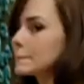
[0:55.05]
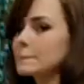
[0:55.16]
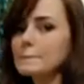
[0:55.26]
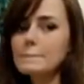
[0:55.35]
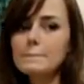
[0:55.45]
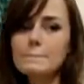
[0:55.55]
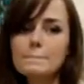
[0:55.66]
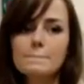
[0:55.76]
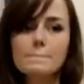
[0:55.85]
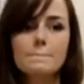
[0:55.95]

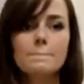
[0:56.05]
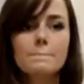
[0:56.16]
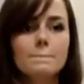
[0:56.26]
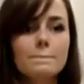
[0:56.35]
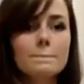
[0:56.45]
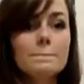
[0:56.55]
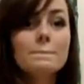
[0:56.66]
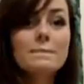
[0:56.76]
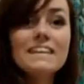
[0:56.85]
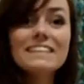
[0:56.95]

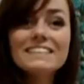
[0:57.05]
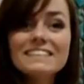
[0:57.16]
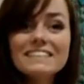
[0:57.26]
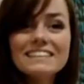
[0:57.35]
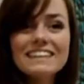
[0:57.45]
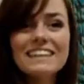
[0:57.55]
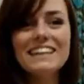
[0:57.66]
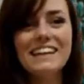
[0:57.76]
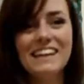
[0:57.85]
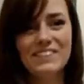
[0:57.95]

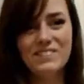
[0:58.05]
Nobody speaks.